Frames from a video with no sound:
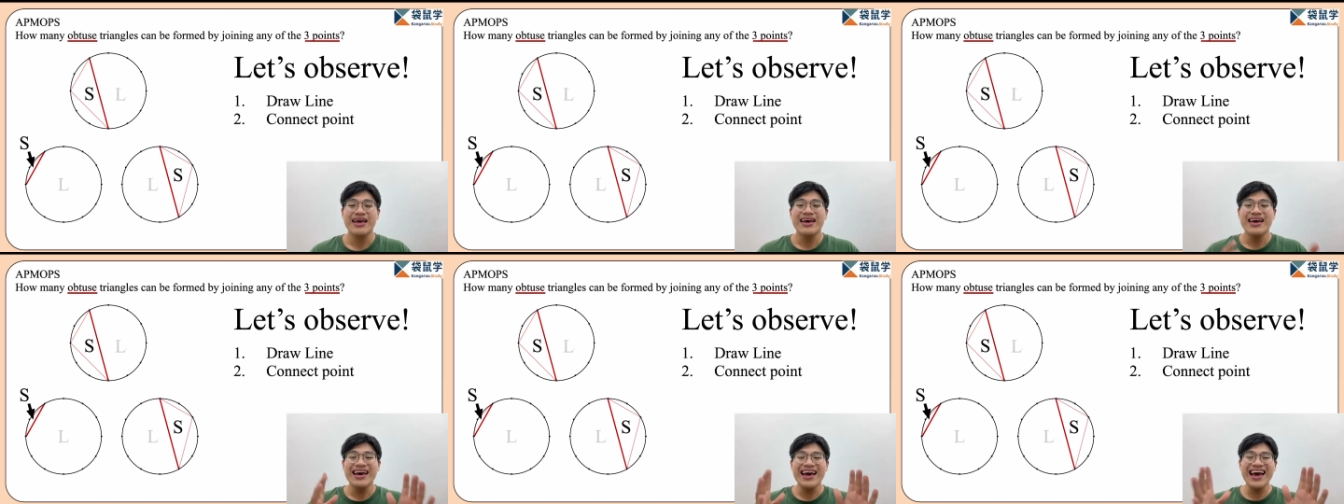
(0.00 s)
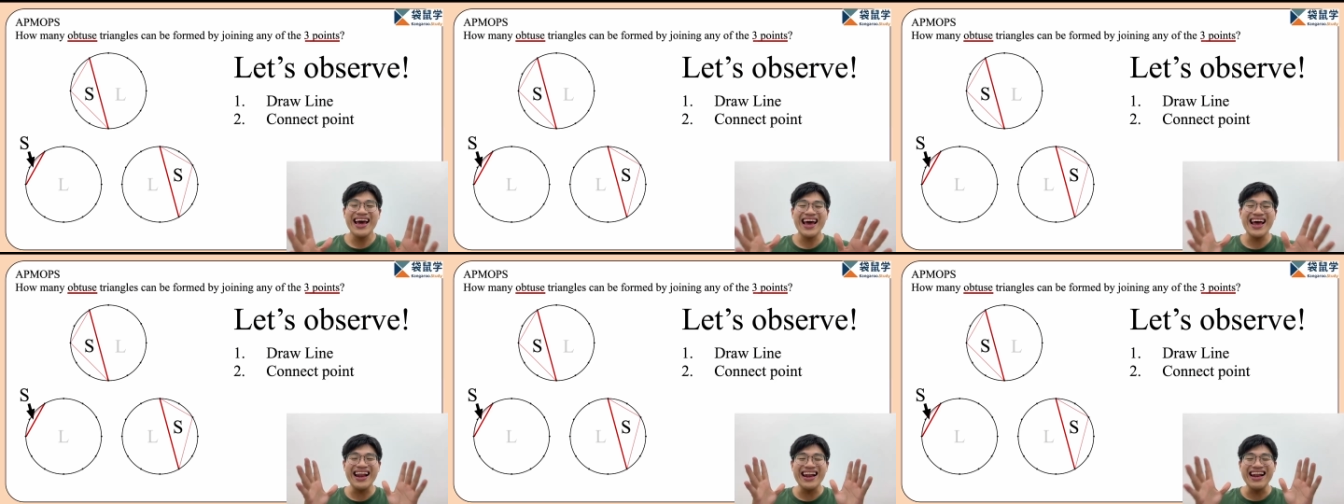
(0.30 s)

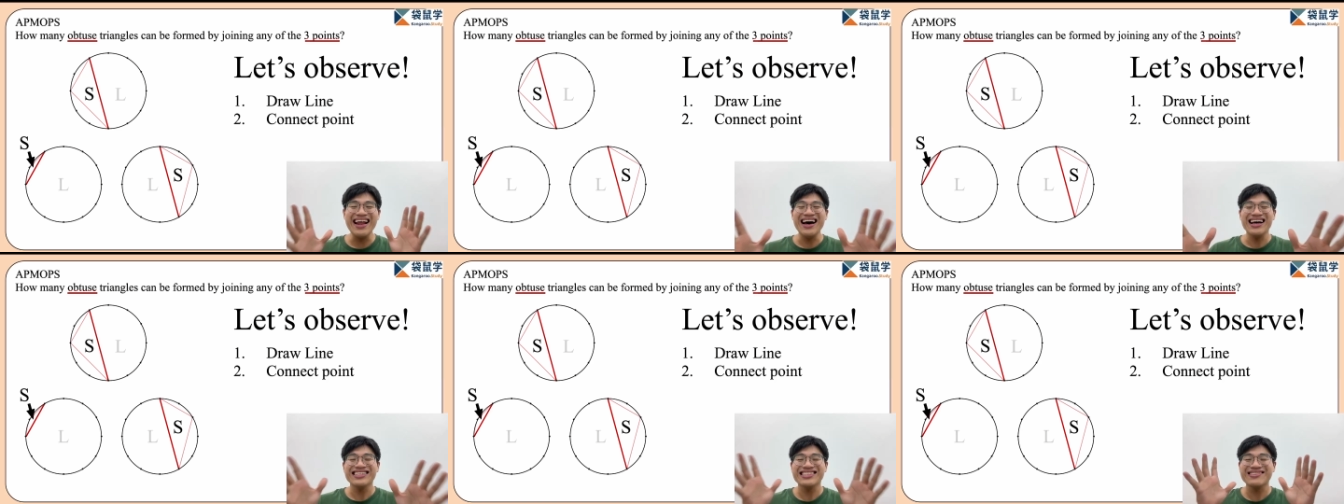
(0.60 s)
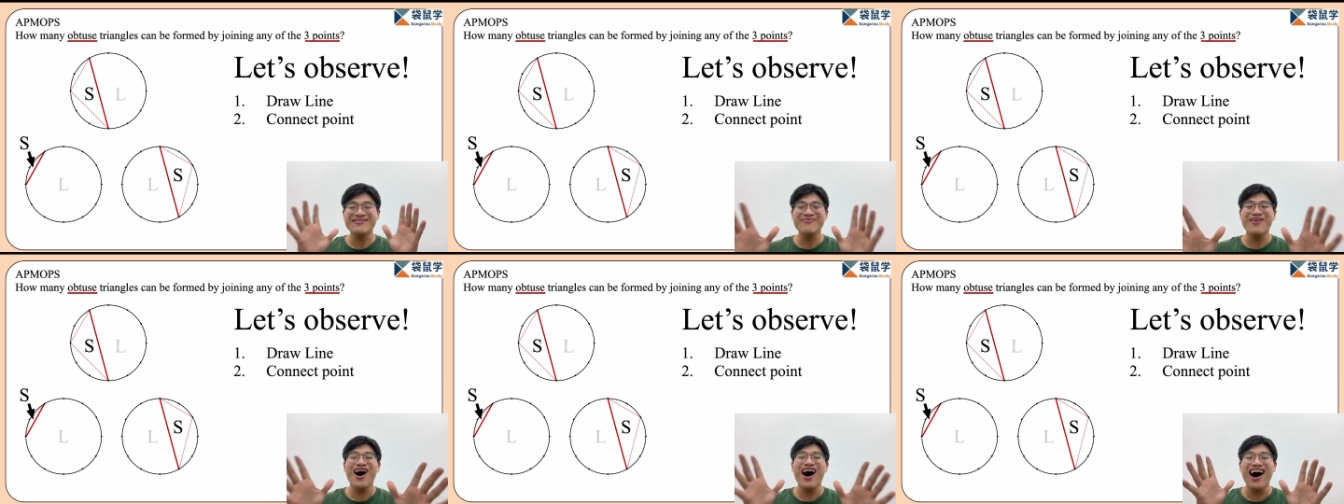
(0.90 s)
In
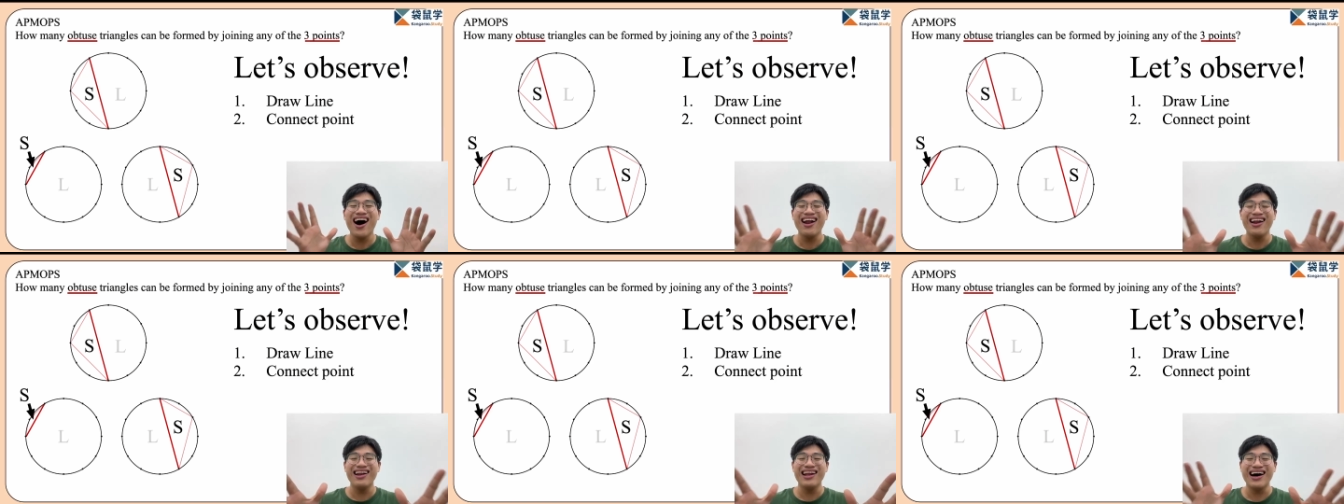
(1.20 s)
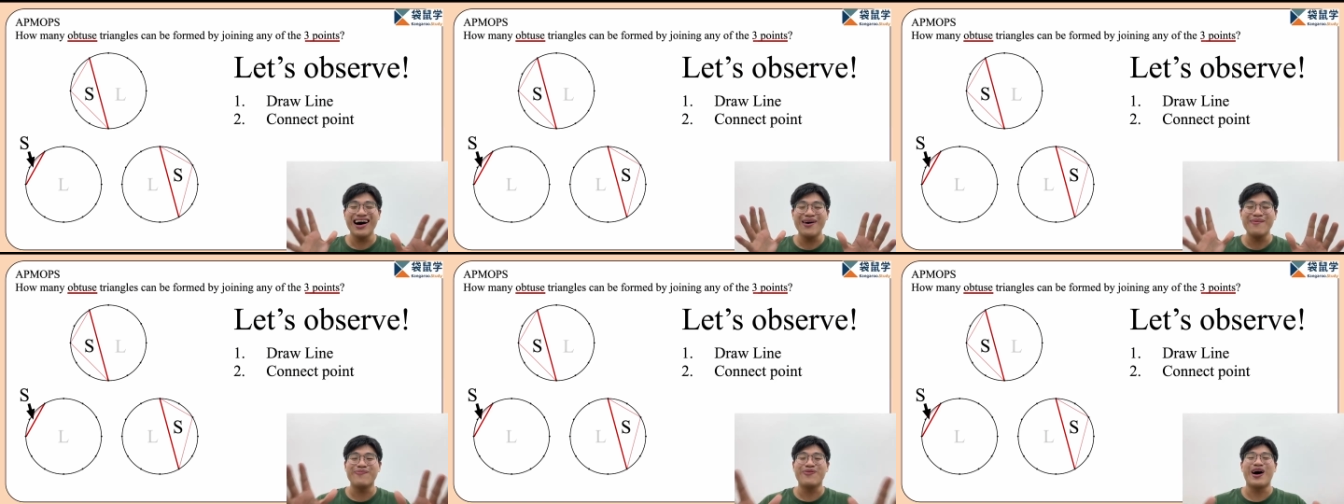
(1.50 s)
the
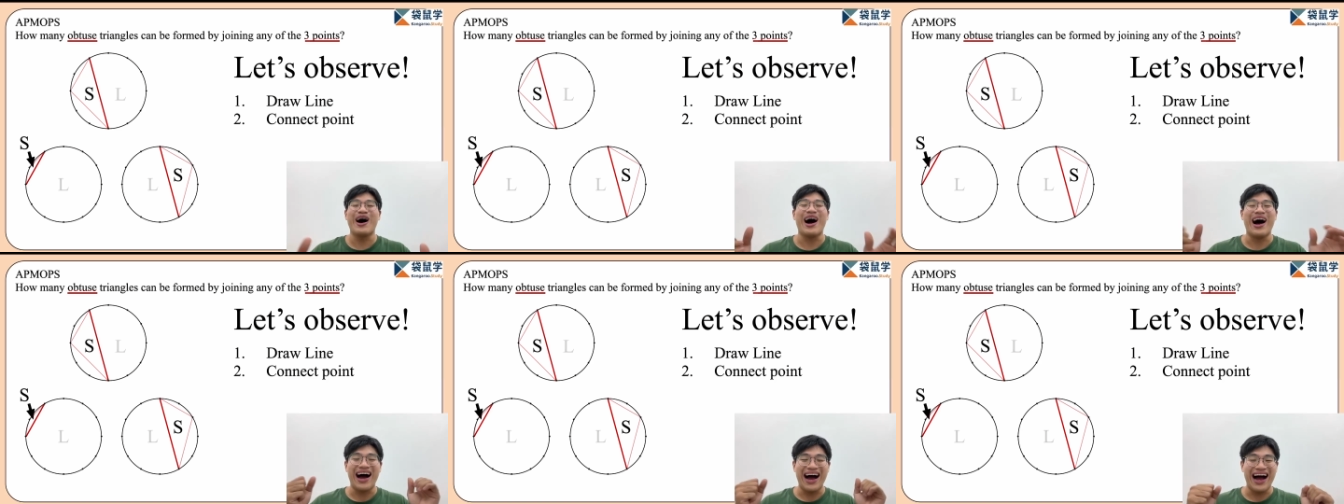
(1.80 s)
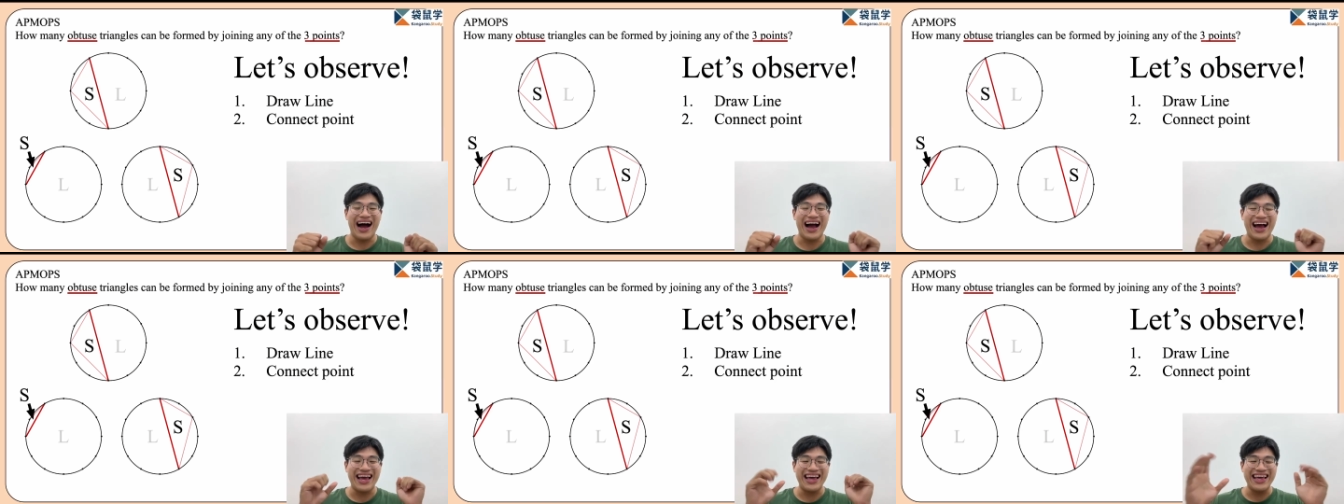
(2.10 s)
smaller
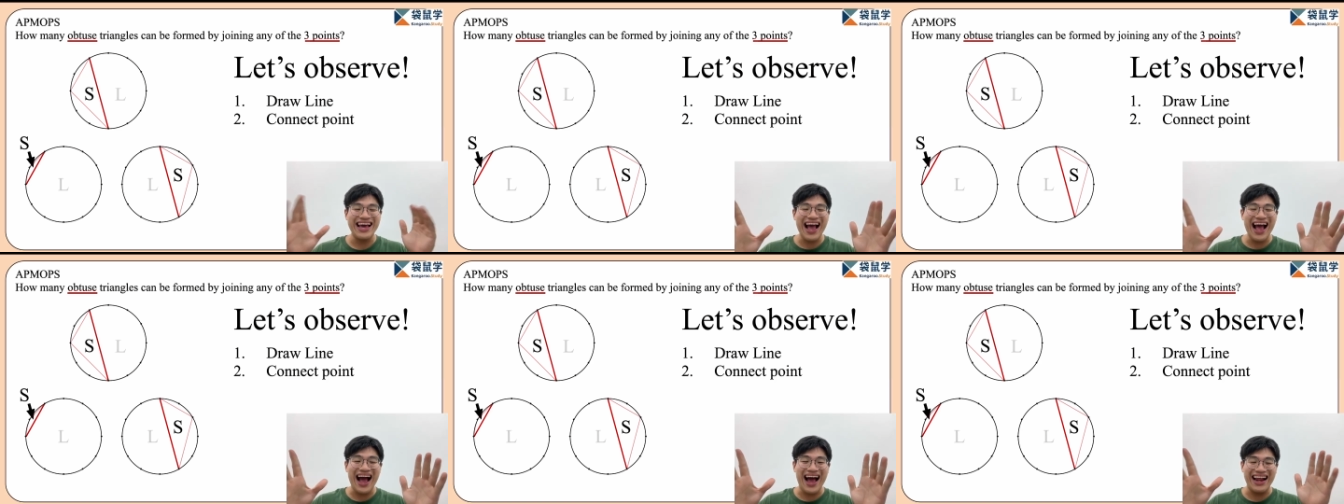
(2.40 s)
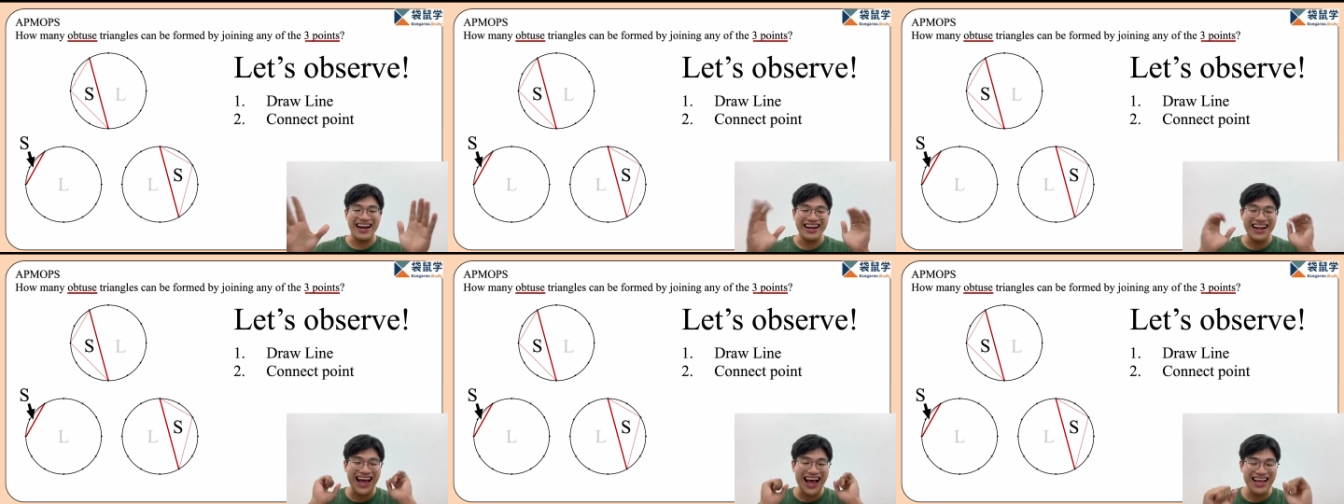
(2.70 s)
part.
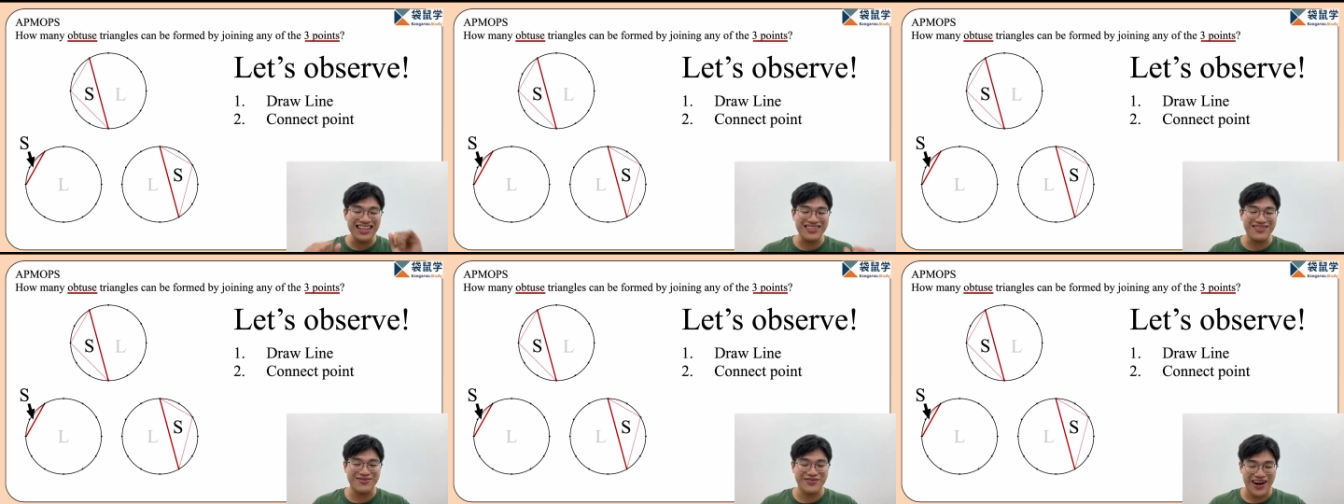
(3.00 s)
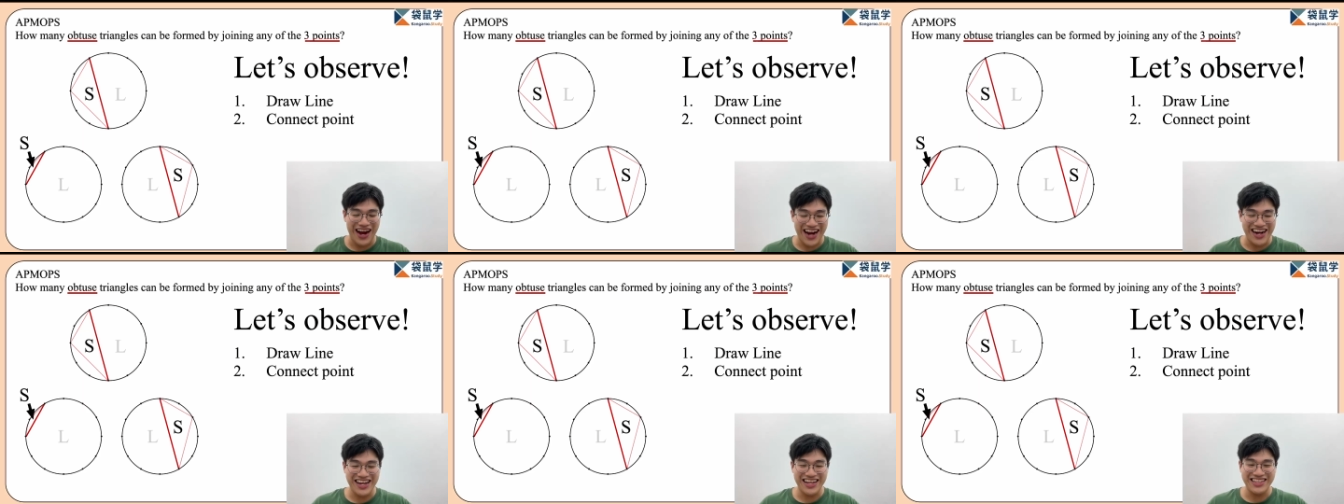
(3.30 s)
Yeah, let's
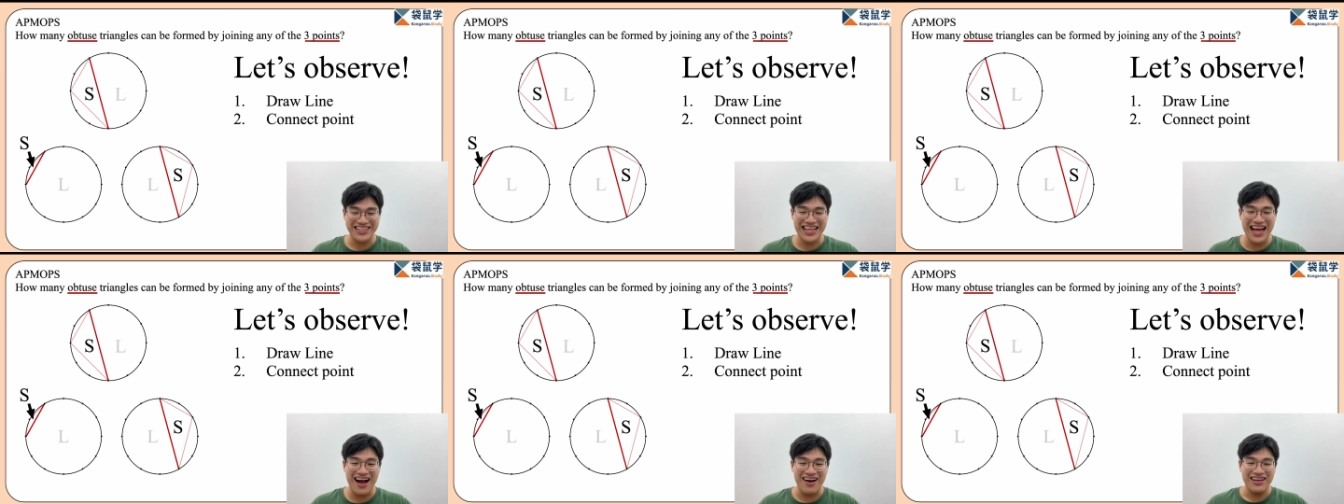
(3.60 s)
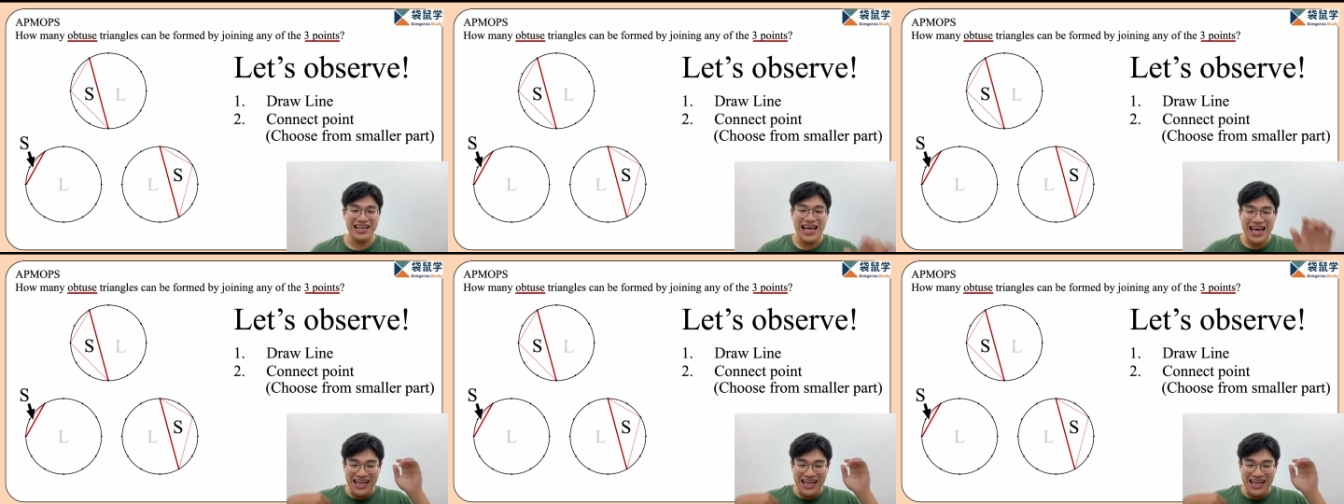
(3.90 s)
write it down.